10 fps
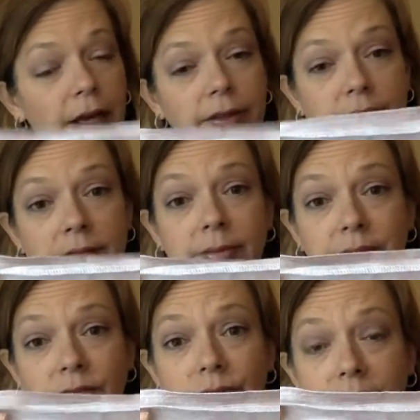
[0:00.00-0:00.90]
yeah, this is a
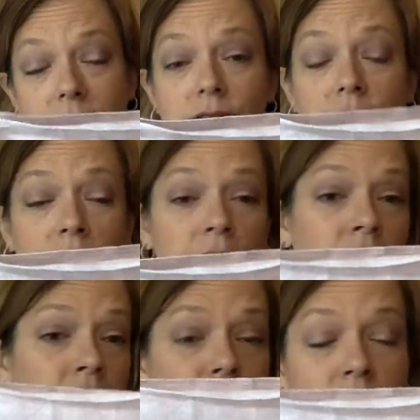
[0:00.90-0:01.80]
mystery stitch
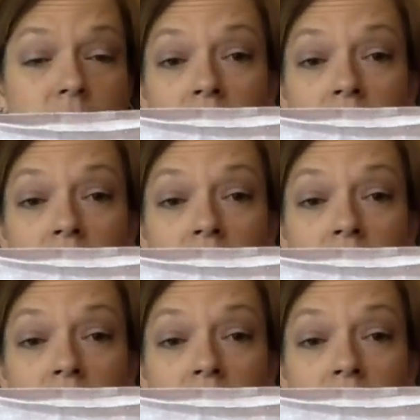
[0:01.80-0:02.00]
along, and